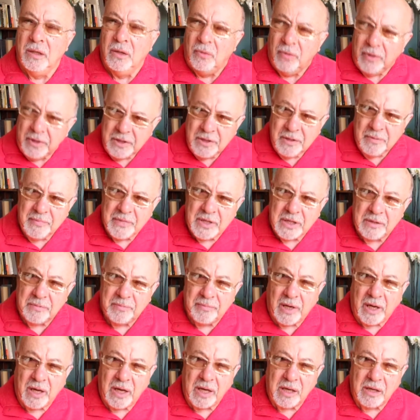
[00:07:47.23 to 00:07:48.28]
What do you mean
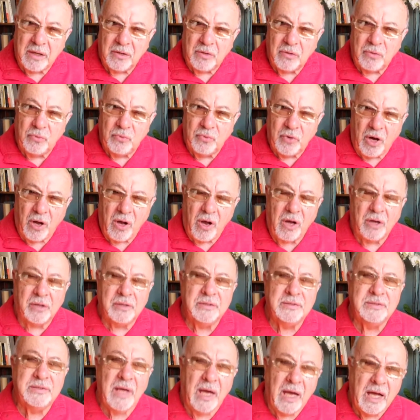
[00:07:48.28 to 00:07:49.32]
by
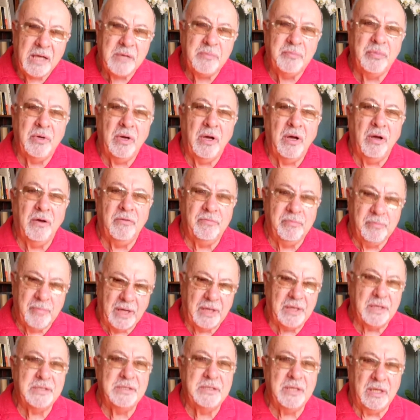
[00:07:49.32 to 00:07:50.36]
wrong type of
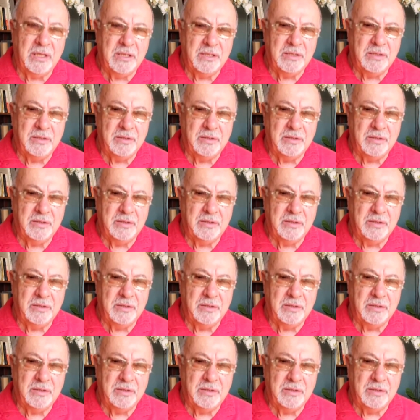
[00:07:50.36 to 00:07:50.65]
medicine?